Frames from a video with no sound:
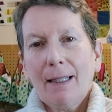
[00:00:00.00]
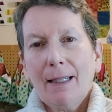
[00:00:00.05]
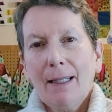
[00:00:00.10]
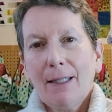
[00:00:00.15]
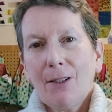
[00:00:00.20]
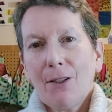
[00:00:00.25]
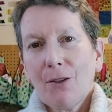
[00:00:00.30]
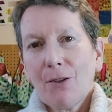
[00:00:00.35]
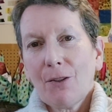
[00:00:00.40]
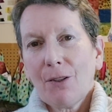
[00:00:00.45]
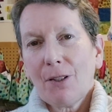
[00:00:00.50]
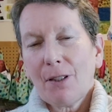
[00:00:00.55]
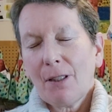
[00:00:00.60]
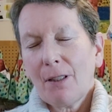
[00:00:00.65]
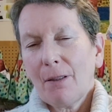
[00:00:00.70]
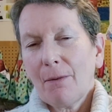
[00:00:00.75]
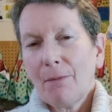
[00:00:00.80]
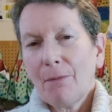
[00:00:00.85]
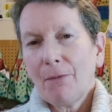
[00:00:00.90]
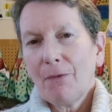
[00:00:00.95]
I took
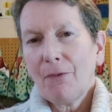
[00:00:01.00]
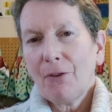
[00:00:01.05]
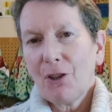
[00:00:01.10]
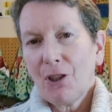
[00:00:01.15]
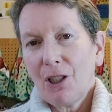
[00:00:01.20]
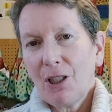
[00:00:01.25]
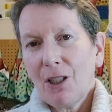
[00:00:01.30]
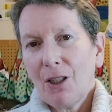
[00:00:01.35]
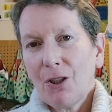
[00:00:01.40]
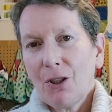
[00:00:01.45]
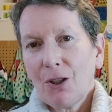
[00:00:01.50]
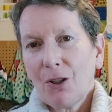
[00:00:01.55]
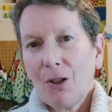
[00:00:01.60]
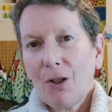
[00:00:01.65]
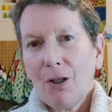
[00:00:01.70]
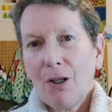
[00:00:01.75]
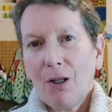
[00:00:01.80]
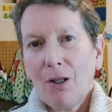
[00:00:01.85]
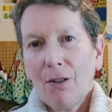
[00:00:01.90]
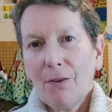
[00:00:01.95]
some footage
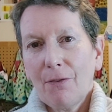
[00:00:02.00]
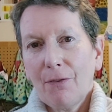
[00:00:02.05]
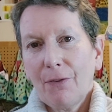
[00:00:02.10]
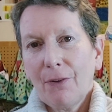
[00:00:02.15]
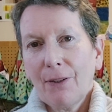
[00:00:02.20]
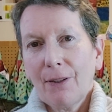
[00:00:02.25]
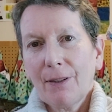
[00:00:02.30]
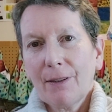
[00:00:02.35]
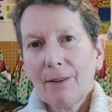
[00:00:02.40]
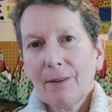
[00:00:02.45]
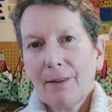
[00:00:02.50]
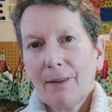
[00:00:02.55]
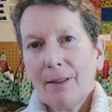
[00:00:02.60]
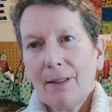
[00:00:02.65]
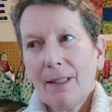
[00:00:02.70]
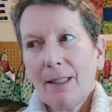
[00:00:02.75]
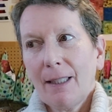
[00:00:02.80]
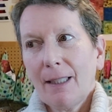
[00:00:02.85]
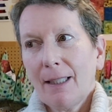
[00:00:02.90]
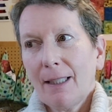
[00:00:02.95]
of
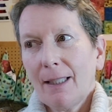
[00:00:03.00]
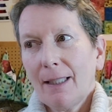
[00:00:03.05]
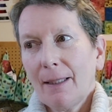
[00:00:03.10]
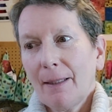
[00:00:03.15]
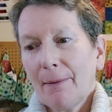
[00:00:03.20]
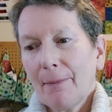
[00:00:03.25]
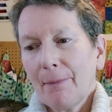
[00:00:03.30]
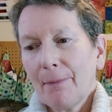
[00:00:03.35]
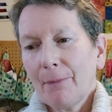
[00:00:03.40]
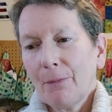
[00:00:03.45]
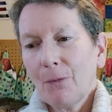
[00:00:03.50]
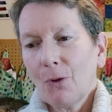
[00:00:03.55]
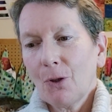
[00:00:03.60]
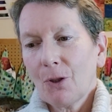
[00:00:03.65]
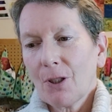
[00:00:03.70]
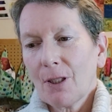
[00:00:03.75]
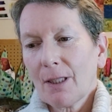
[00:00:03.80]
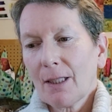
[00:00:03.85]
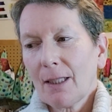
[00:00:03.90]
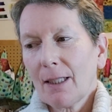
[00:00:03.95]
the
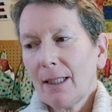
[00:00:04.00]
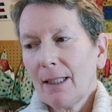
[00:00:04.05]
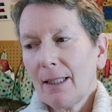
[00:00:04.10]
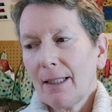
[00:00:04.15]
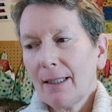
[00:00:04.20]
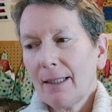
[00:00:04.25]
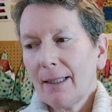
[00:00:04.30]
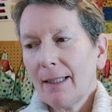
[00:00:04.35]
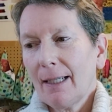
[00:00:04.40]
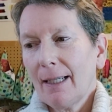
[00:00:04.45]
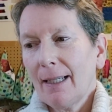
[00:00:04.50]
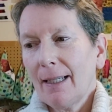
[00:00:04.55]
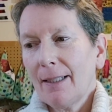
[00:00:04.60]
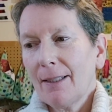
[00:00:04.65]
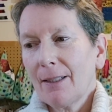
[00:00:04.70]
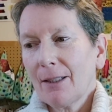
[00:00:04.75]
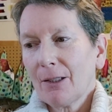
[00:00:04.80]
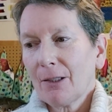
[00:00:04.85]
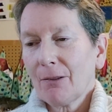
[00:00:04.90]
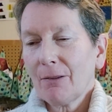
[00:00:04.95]
watercolor
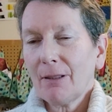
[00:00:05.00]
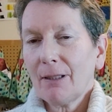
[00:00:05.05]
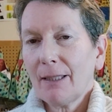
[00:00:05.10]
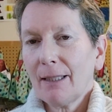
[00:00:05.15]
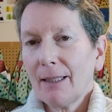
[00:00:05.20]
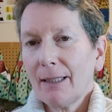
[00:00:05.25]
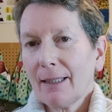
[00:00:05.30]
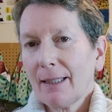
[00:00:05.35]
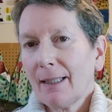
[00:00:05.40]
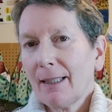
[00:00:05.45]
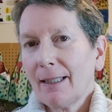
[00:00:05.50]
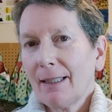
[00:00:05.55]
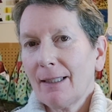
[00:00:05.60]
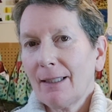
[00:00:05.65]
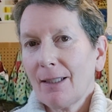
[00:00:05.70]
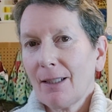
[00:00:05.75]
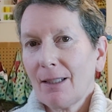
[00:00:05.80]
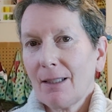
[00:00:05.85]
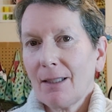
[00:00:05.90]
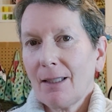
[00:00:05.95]
and acrylic
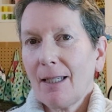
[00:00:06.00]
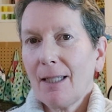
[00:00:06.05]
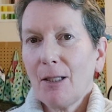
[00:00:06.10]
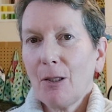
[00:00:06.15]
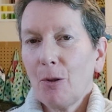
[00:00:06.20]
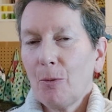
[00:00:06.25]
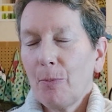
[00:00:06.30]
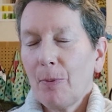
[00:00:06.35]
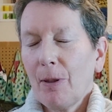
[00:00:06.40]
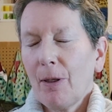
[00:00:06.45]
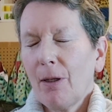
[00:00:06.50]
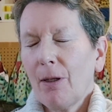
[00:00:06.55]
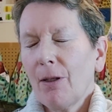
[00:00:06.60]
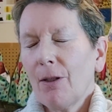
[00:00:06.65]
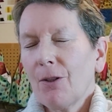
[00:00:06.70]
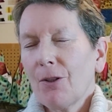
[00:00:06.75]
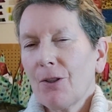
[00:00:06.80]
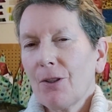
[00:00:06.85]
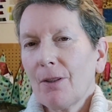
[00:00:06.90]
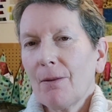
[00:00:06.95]
and
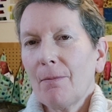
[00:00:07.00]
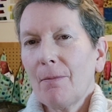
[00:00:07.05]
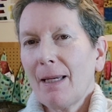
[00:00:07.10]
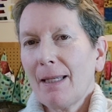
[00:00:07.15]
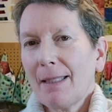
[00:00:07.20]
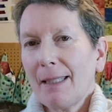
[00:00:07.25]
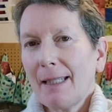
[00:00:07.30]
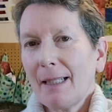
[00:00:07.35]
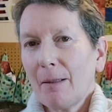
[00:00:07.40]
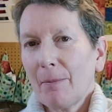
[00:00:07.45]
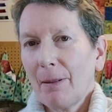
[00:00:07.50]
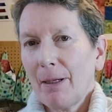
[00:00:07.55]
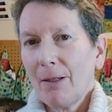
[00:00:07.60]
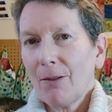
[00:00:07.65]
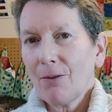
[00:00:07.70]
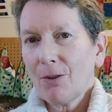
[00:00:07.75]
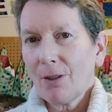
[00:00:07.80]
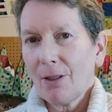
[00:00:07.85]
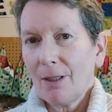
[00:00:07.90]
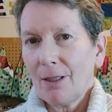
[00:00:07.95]
decoupage messing
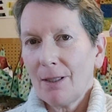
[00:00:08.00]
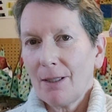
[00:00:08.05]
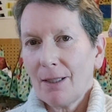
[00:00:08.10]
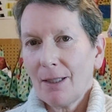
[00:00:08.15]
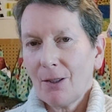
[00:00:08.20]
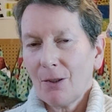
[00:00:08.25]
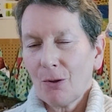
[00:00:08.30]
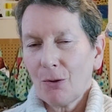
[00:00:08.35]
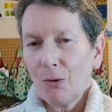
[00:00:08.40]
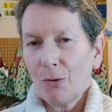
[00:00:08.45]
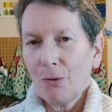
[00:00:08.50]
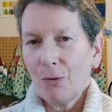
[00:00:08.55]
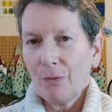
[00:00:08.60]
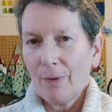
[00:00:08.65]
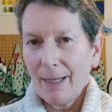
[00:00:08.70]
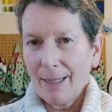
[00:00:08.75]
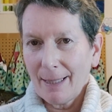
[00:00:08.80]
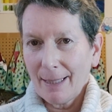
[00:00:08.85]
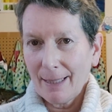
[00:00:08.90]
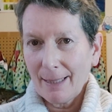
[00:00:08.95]
about I did
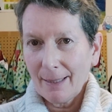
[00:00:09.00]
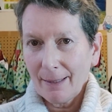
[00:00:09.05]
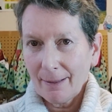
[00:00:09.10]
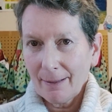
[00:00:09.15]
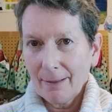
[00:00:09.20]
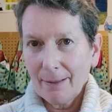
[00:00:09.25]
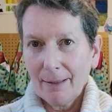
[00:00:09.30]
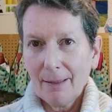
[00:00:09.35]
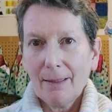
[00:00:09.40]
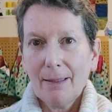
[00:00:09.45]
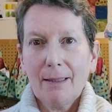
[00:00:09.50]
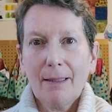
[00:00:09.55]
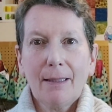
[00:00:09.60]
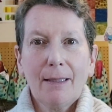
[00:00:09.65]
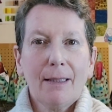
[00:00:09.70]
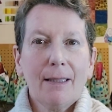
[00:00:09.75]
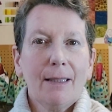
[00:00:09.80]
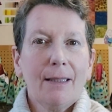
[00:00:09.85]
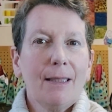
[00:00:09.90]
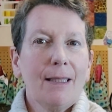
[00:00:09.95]
already.
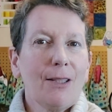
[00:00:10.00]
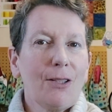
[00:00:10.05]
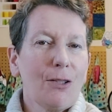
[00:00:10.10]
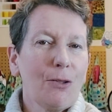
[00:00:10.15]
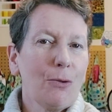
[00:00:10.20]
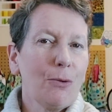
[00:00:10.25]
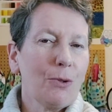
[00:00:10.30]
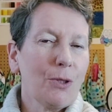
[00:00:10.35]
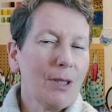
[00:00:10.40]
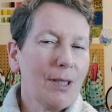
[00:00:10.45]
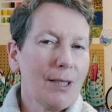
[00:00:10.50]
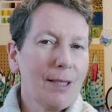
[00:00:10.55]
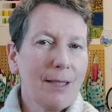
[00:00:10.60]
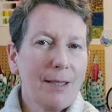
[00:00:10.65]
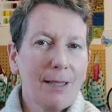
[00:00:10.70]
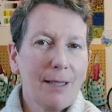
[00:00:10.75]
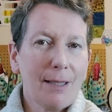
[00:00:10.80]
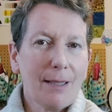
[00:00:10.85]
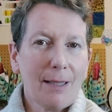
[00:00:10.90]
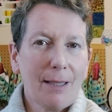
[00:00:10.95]
It's all just
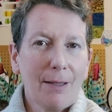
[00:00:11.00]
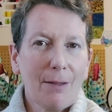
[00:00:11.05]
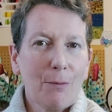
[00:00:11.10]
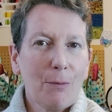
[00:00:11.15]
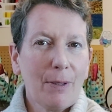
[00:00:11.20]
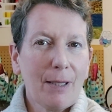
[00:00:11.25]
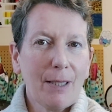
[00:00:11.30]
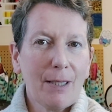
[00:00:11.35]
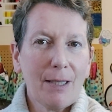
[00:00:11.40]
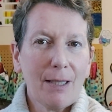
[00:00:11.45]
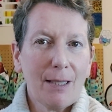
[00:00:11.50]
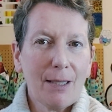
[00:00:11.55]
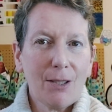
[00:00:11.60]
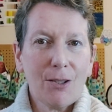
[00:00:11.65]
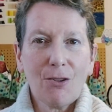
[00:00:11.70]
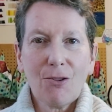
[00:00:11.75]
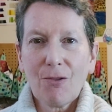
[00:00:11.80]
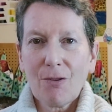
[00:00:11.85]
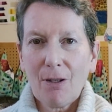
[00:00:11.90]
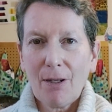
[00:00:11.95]
sitting there waiting
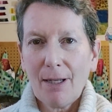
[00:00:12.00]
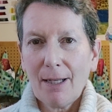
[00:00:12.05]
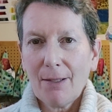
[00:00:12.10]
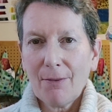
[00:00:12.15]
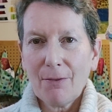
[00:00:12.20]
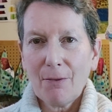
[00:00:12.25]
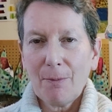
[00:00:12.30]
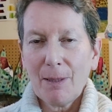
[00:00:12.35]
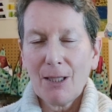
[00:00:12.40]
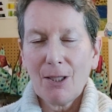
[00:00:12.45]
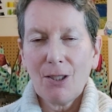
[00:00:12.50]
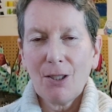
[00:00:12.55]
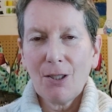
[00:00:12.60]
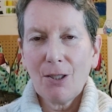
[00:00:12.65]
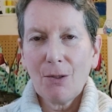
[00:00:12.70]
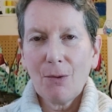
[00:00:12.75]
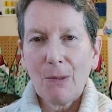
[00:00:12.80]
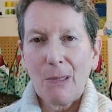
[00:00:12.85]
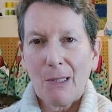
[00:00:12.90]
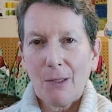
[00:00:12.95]
to dry for me to
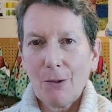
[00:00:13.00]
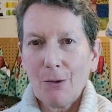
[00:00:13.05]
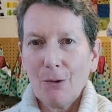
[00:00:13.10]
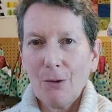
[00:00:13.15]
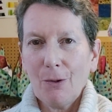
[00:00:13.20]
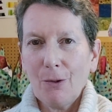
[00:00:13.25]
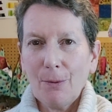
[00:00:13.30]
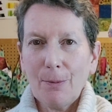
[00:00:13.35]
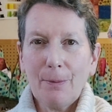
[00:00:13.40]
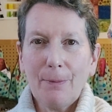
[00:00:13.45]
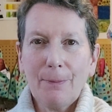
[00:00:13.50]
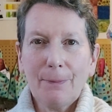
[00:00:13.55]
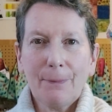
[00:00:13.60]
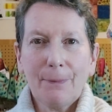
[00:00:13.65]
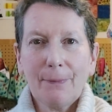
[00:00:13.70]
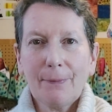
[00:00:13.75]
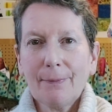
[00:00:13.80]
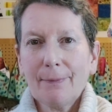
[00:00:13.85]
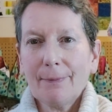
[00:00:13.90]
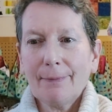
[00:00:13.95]
use it all
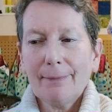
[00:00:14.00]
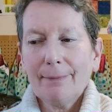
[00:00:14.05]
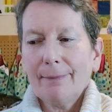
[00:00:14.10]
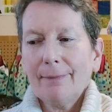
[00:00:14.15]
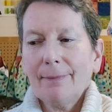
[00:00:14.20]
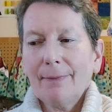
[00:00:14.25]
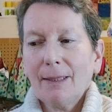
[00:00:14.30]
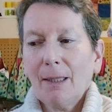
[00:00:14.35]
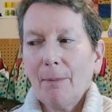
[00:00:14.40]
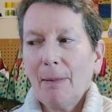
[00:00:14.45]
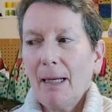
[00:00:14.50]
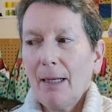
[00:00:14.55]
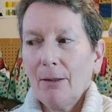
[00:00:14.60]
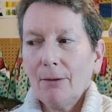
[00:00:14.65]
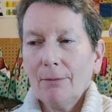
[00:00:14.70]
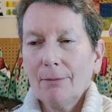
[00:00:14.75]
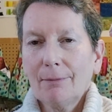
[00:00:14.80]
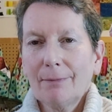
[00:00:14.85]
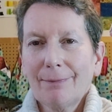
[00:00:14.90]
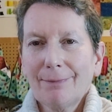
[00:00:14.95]

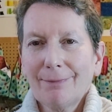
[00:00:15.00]
somehow.